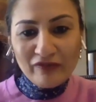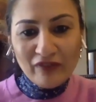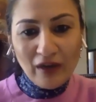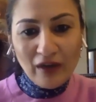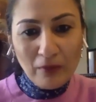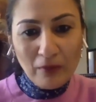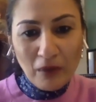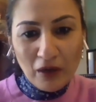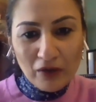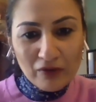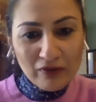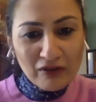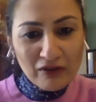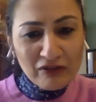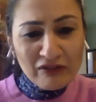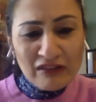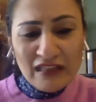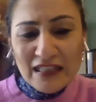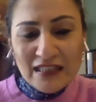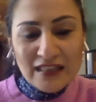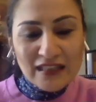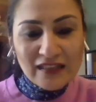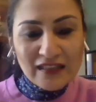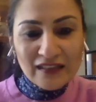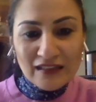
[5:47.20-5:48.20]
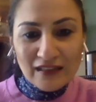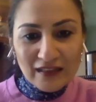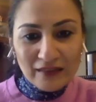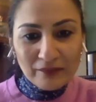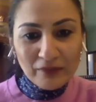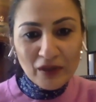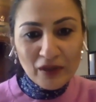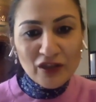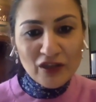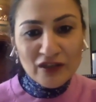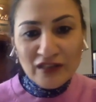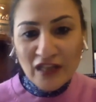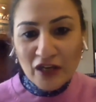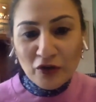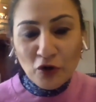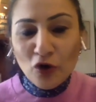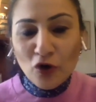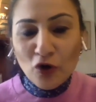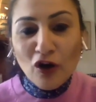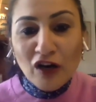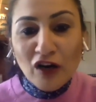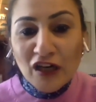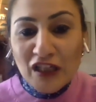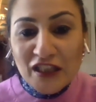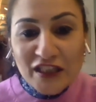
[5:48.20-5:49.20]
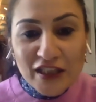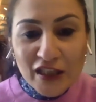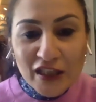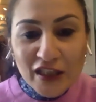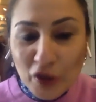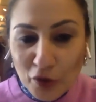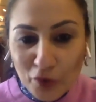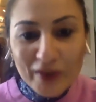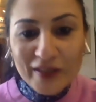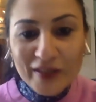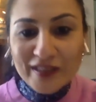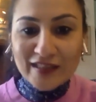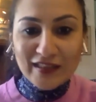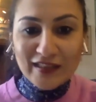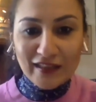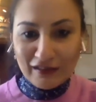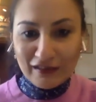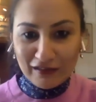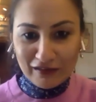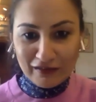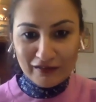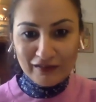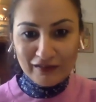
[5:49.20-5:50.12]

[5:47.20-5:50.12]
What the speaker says: have come out. Recently, because they're no longer jingoistic.